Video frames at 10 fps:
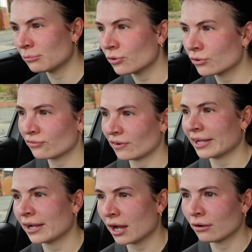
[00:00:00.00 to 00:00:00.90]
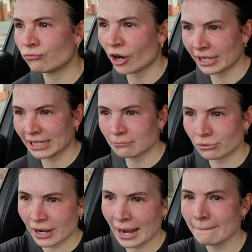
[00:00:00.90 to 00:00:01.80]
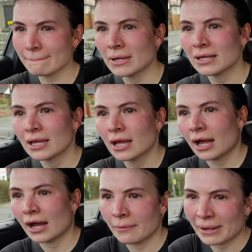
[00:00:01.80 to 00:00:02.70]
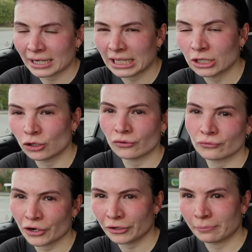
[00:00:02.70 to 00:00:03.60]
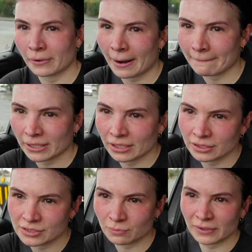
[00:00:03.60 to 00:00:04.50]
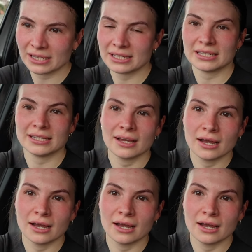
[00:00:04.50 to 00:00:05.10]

more of like a running pram um, and like an off-road pram because we